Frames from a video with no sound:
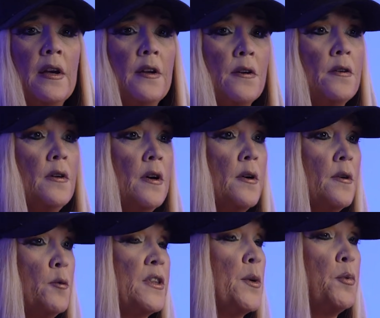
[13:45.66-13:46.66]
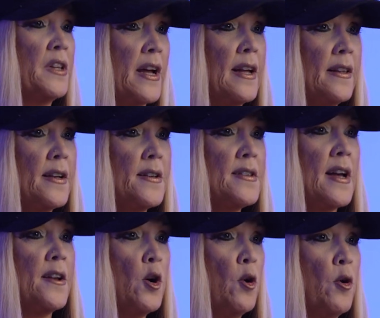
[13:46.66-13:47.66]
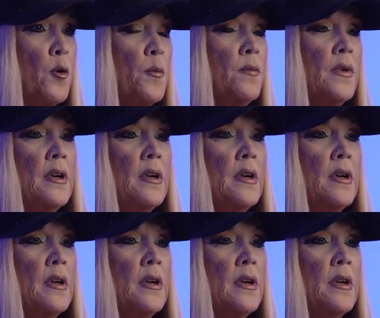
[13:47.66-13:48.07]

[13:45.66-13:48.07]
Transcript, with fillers: you know, with a playlist at home,